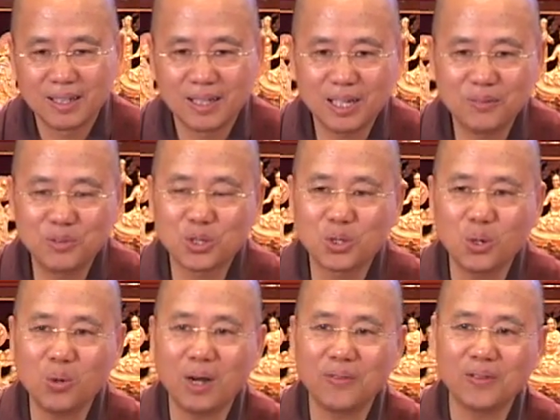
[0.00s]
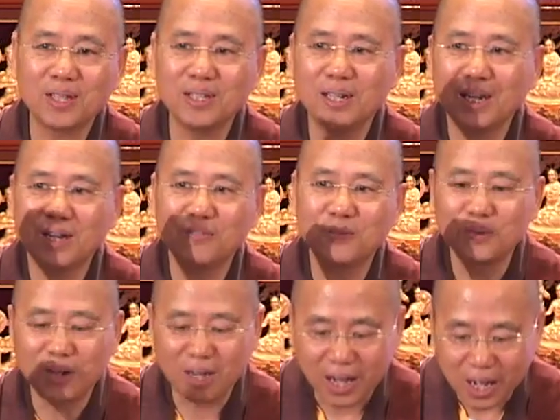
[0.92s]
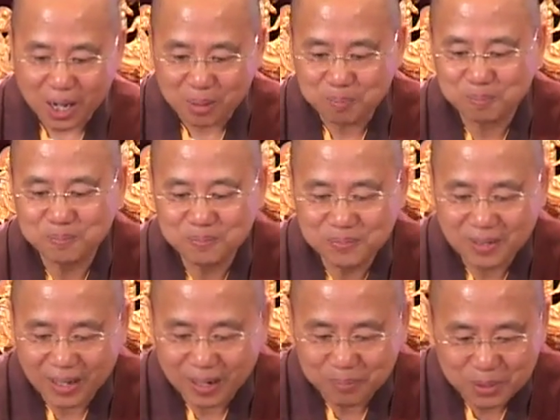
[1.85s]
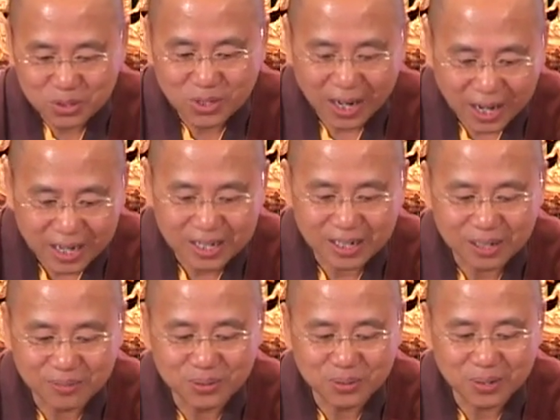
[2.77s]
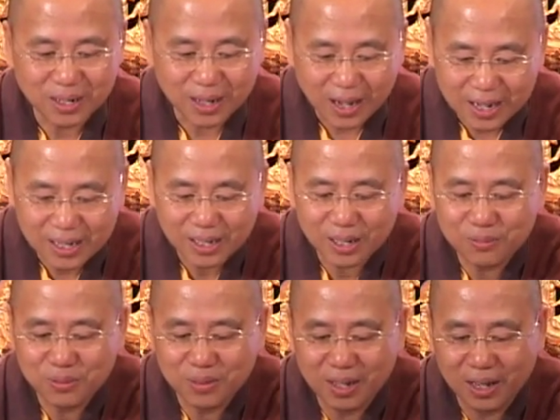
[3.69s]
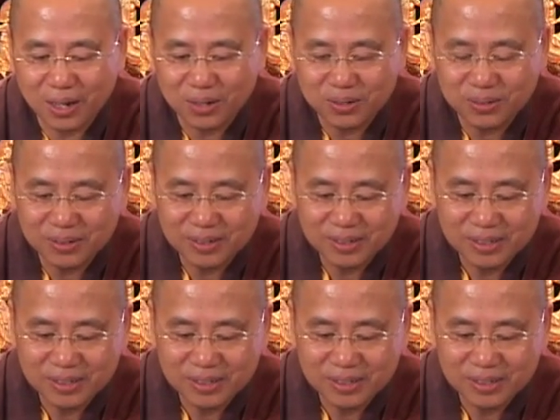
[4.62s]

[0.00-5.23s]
If you go another level up, a much higher level now,